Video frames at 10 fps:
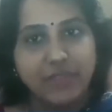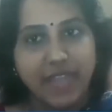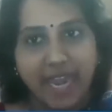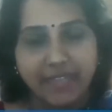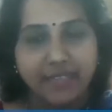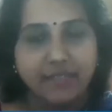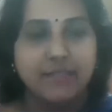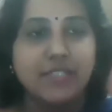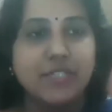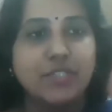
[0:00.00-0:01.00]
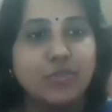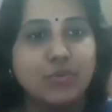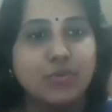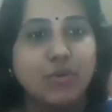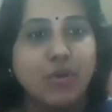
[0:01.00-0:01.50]
We had listened
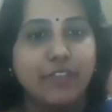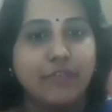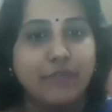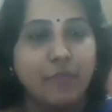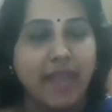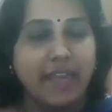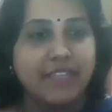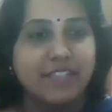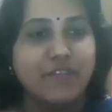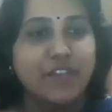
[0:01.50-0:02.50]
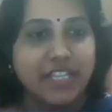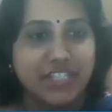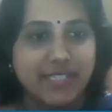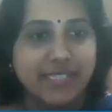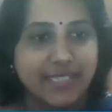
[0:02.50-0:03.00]
to all the four panelists. If you
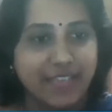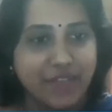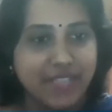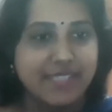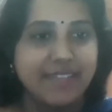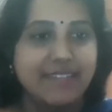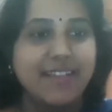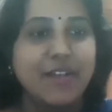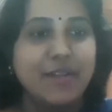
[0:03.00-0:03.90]
can just give us a,